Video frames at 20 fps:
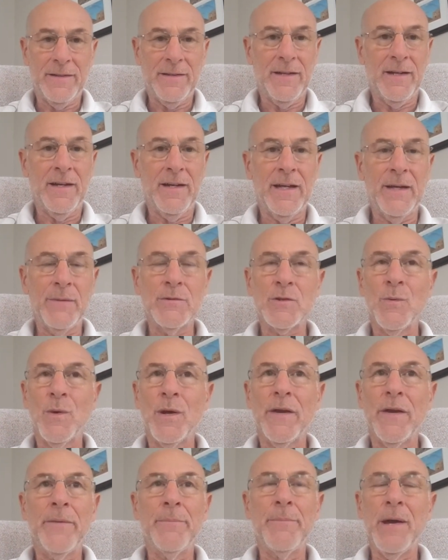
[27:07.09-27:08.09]
He was
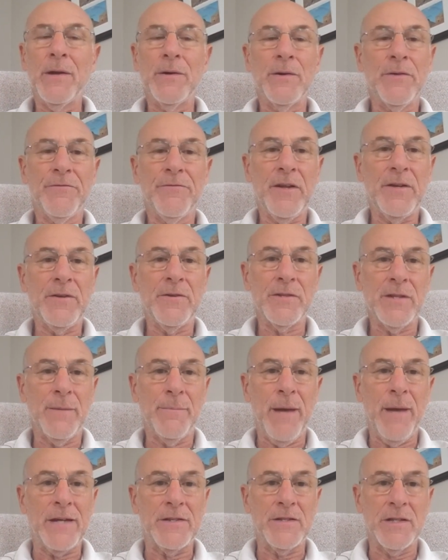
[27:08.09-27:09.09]
one of the better defenders on
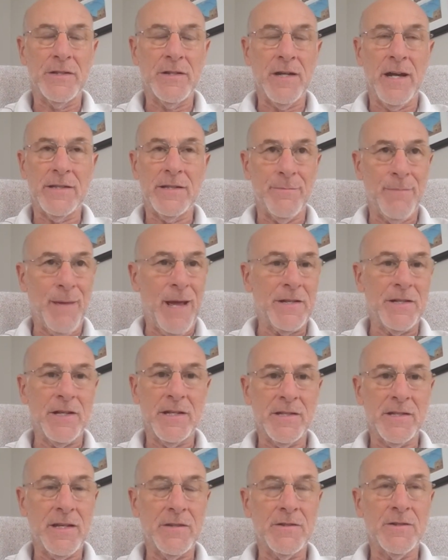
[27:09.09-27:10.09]
Magic Johnson.
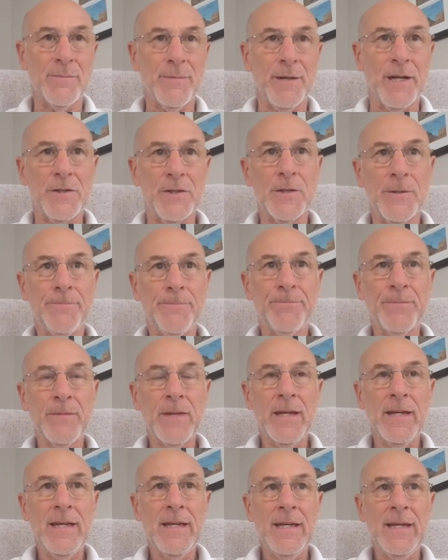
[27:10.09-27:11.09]
Magic said so much.
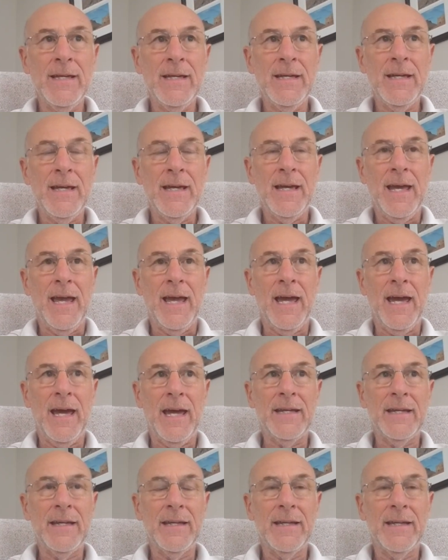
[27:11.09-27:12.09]

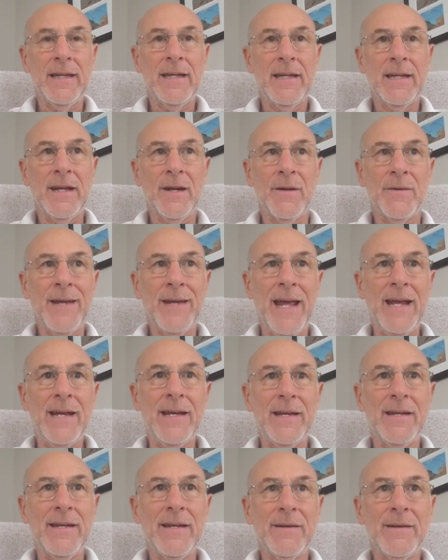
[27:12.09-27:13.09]
And,
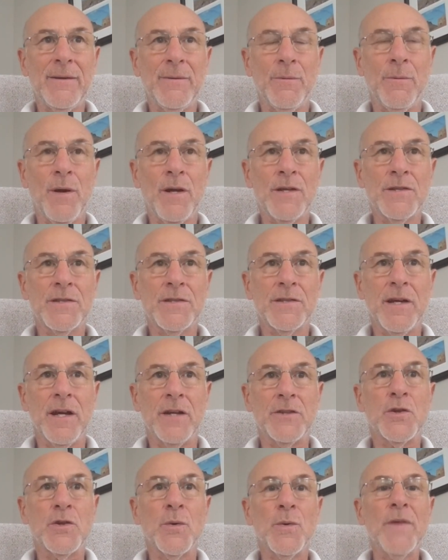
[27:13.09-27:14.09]
Nate was a
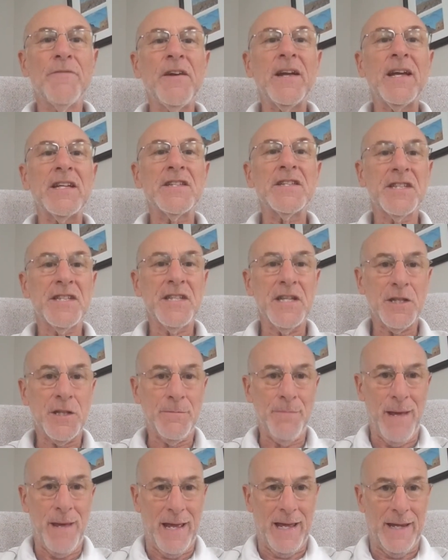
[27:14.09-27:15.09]
terrific
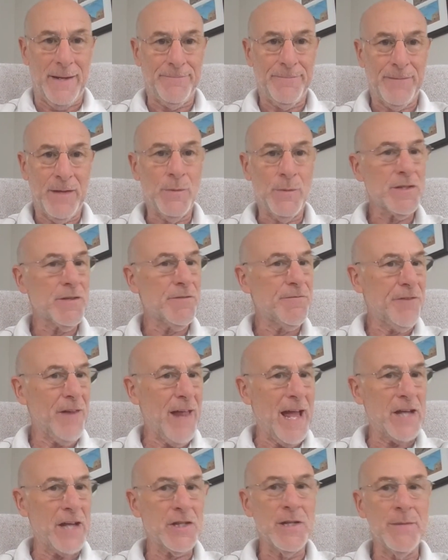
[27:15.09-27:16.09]
assist man. He wasn't
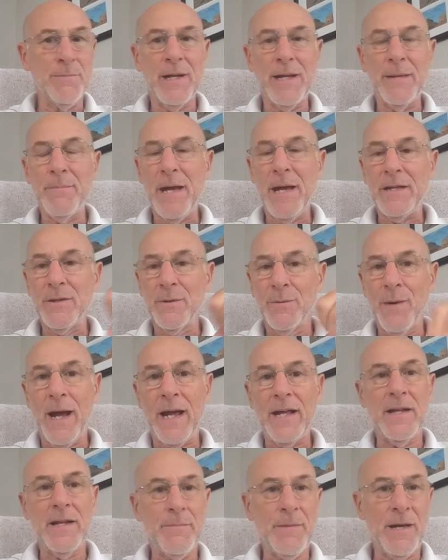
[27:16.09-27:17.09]
flashy, but he made
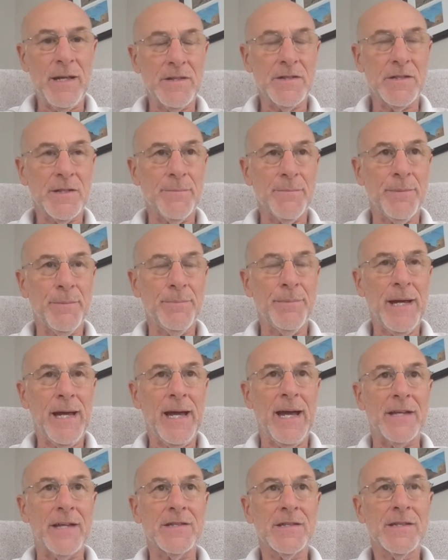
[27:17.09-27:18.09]
the simple
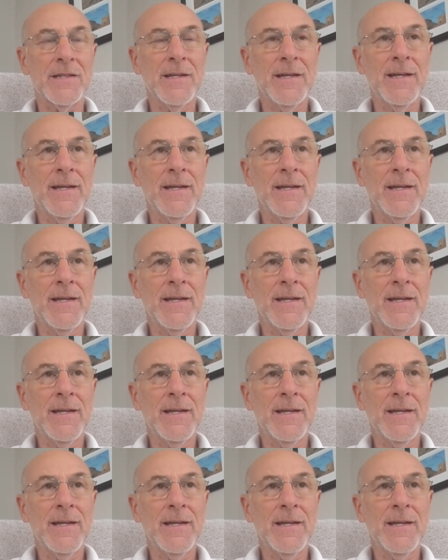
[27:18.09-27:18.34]
pass.